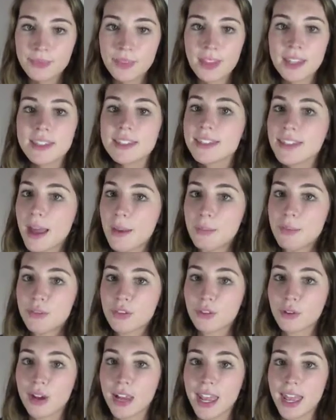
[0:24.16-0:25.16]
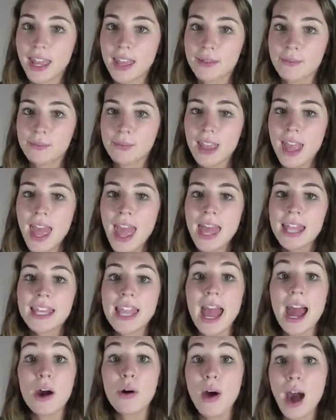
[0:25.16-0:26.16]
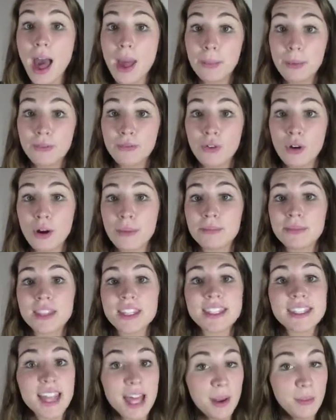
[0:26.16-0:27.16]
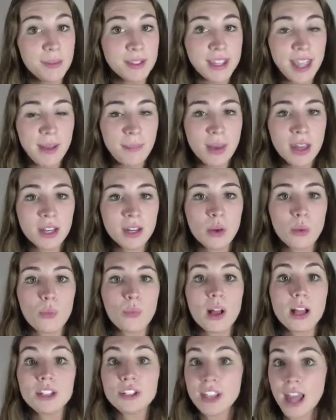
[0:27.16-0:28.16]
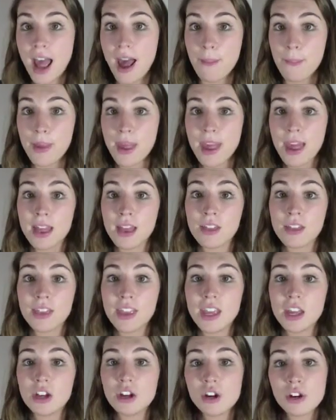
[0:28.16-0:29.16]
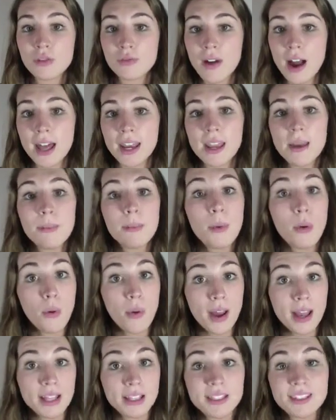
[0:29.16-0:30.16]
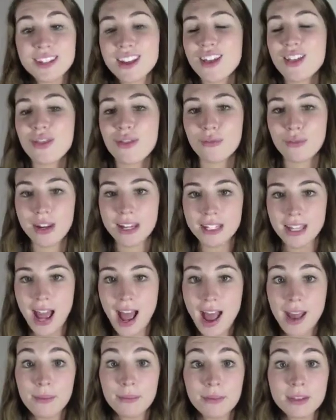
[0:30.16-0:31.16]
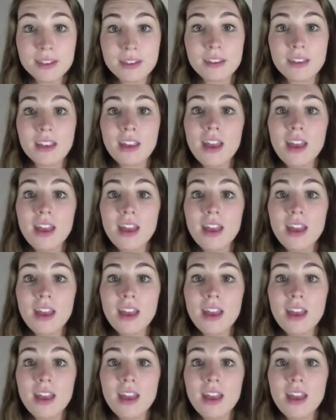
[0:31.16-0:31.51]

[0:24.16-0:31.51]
Step 3. Now I perform the setup statement while tapping the karate point 3 times.